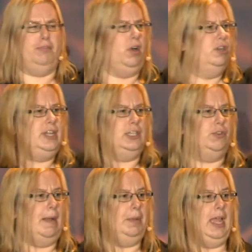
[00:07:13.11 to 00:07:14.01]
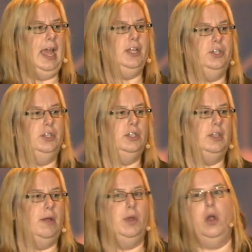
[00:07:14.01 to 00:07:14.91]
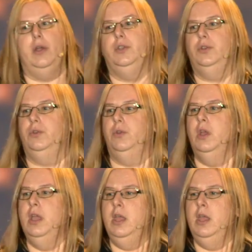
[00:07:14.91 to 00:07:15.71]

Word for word: projects or applications that they were going to